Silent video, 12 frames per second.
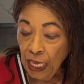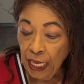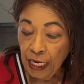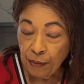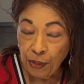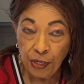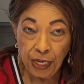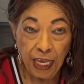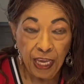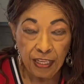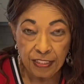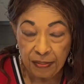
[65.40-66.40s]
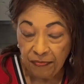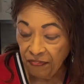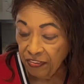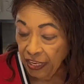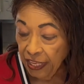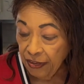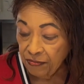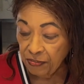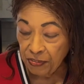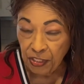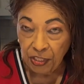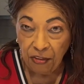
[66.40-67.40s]
And I'm going to add some flavor,
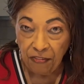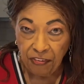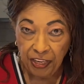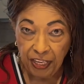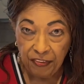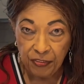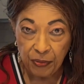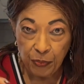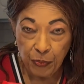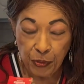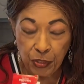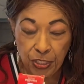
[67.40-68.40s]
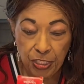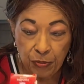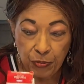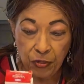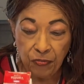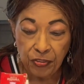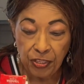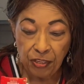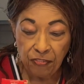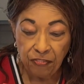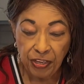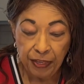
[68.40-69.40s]
vanilla flavor. I'm going to put a teaspoon of
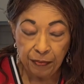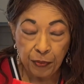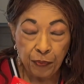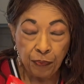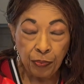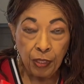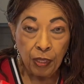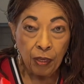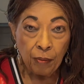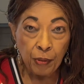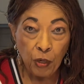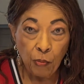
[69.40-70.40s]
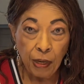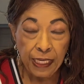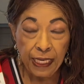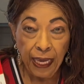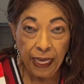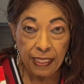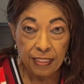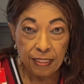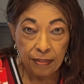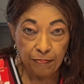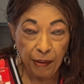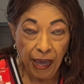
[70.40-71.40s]
vanilla flavor. But on my cakes,
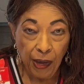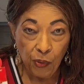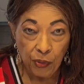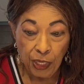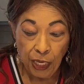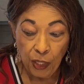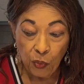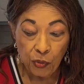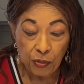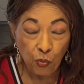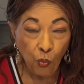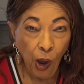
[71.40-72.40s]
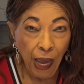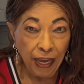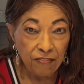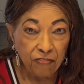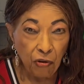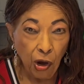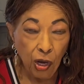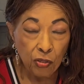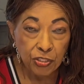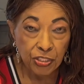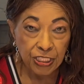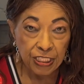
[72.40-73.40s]
pound cake with white
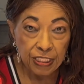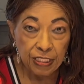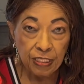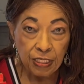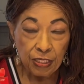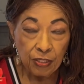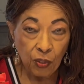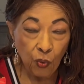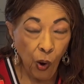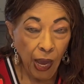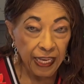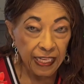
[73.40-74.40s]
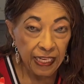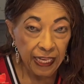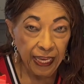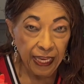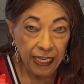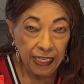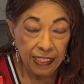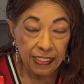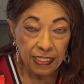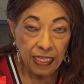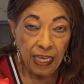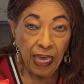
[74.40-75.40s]
frosting or white glaze,
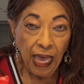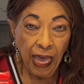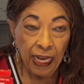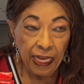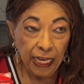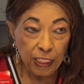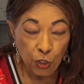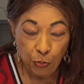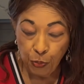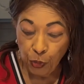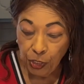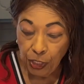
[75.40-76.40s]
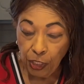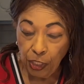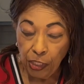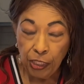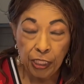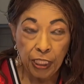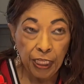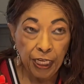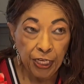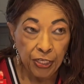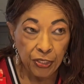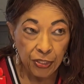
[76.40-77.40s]
I like to put
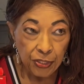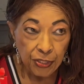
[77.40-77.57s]
clear